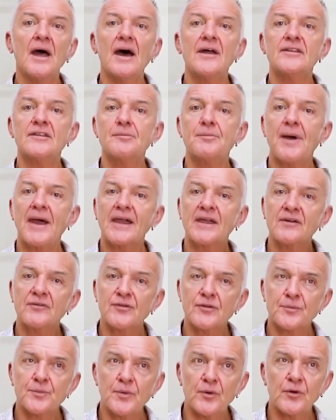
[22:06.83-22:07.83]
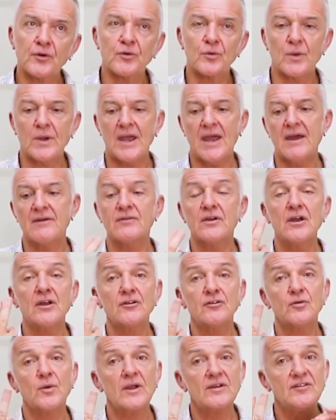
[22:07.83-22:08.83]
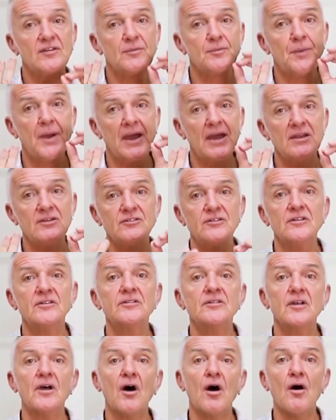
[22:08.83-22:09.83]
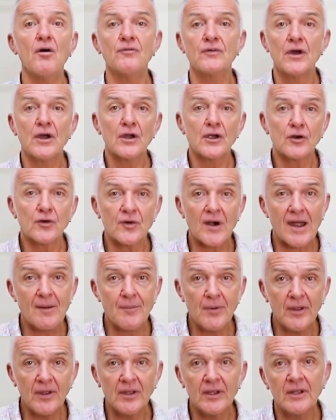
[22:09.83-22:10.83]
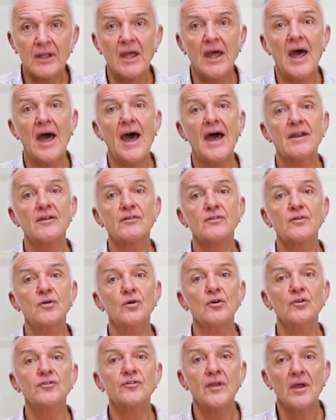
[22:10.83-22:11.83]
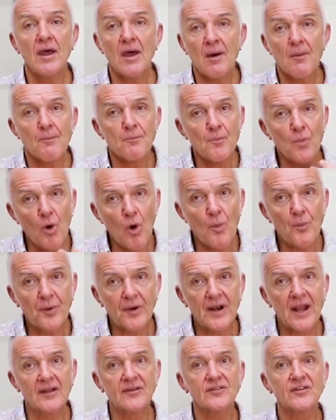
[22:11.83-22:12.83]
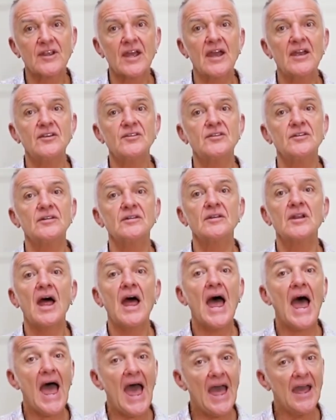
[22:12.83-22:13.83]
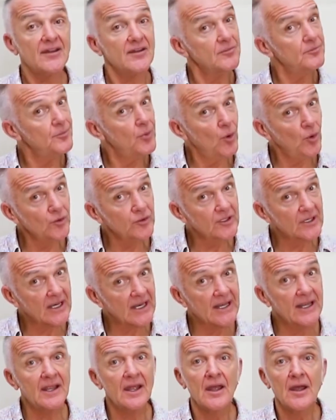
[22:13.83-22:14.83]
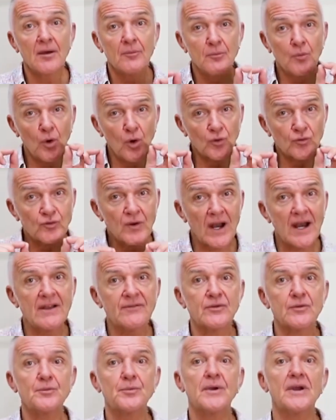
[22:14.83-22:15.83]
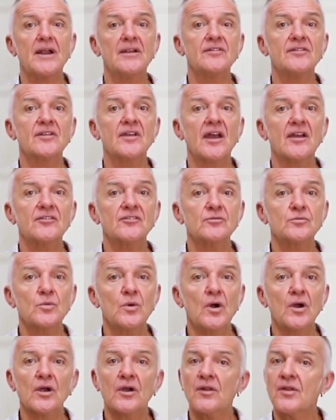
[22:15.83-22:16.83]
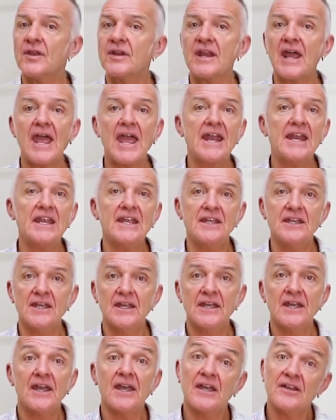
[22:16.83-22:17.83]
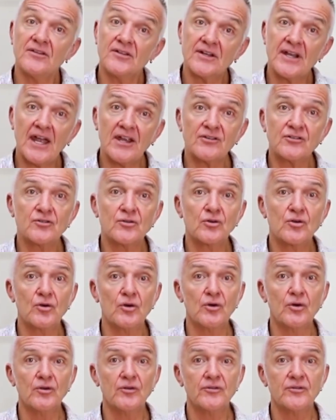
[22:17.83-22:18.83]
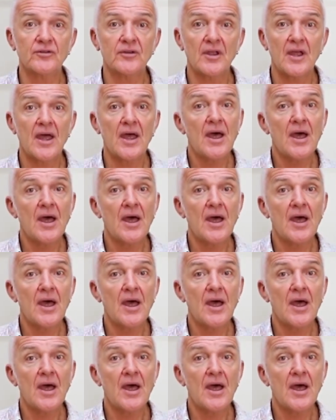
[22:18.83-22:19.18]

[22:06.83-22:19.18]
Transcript: At the back of the book we have 20 pages of grammar and of course more pronunciation and importantly more relevant pronunciation work than any international course.